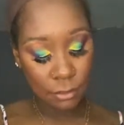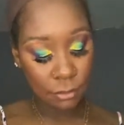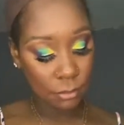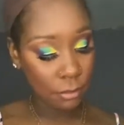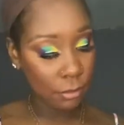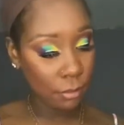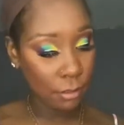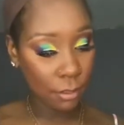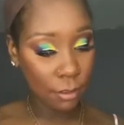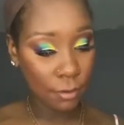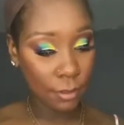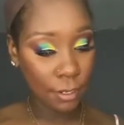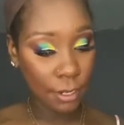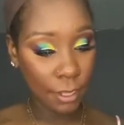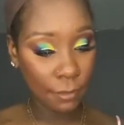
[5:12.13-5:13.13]

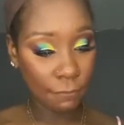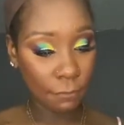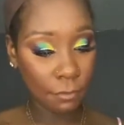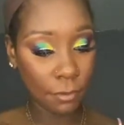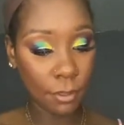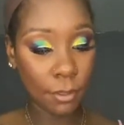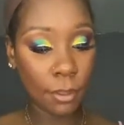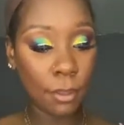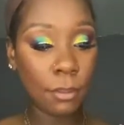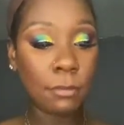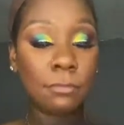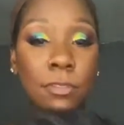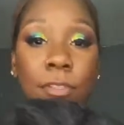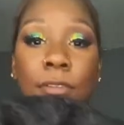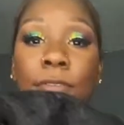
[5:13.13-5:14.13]
Lord, they even put
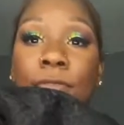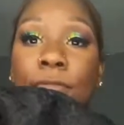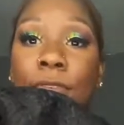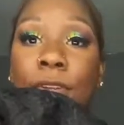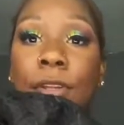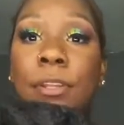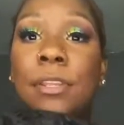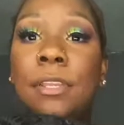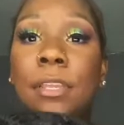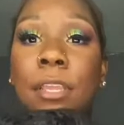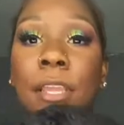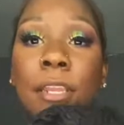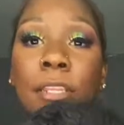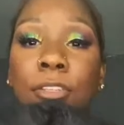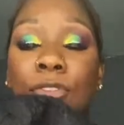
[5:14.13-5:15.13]
combs in the front,
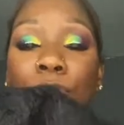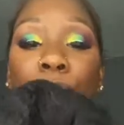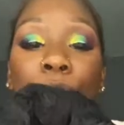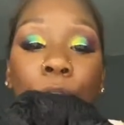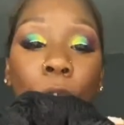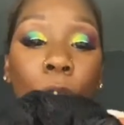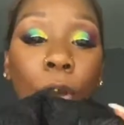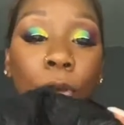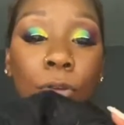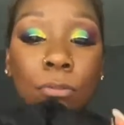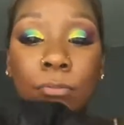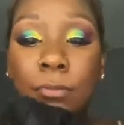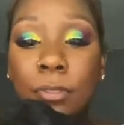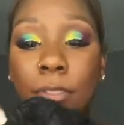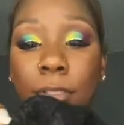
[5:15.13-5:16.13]
and it's 2 combs